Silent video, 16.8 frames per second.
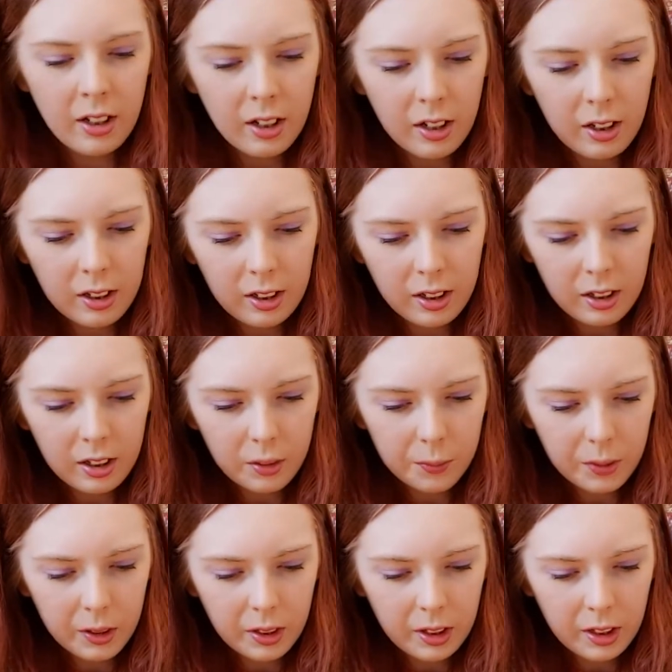and then we're
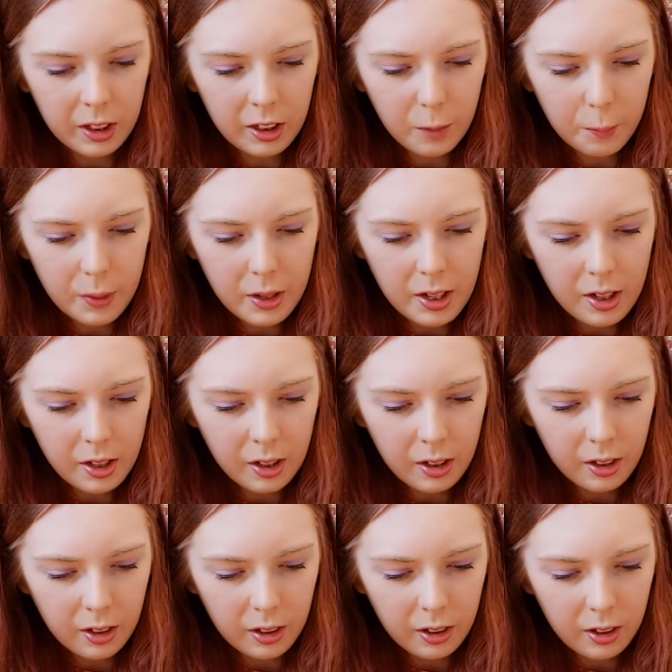going to add a beak.
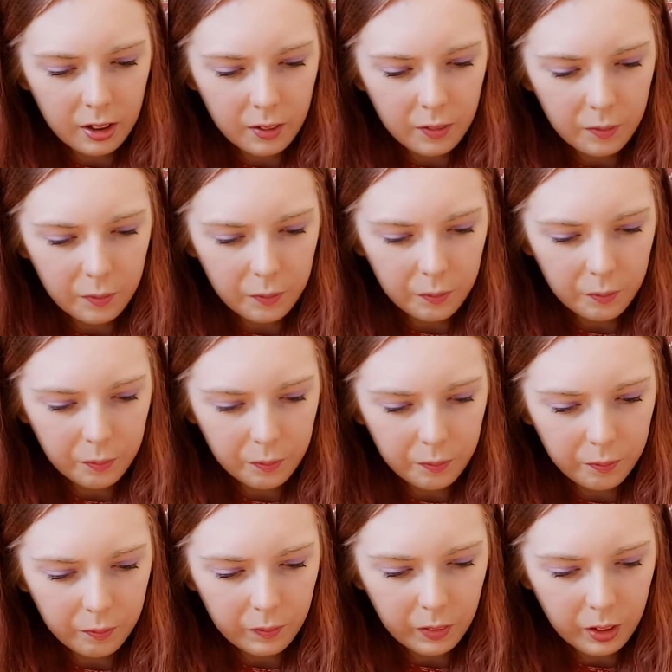
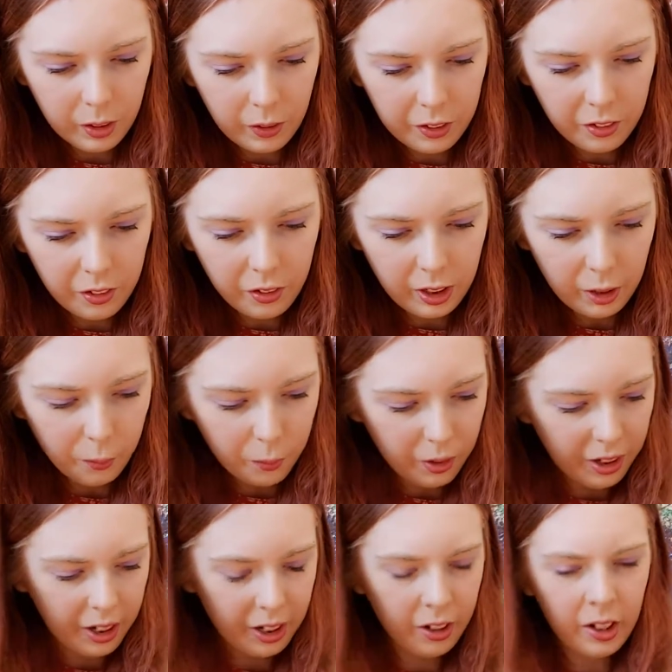Now I do like
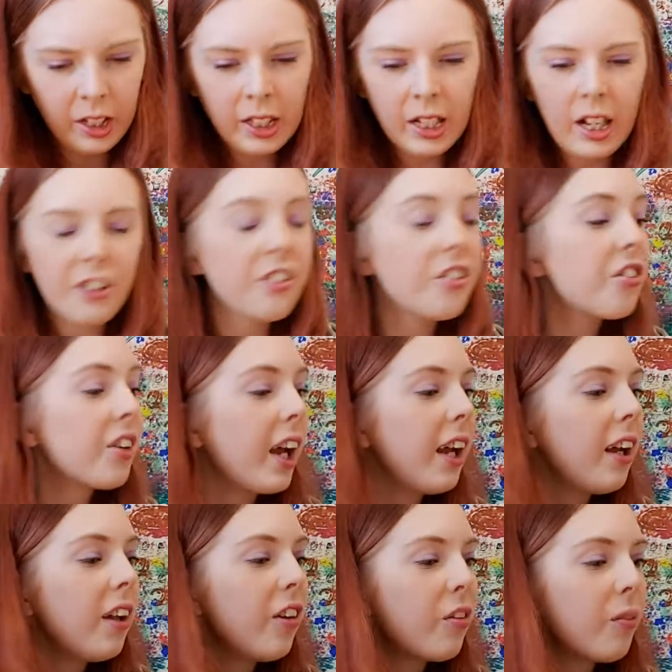working on a large
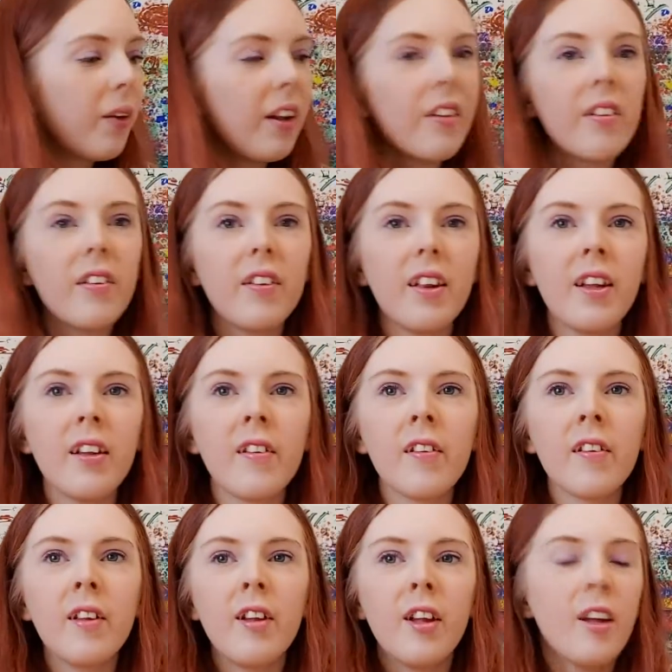scale as well, so this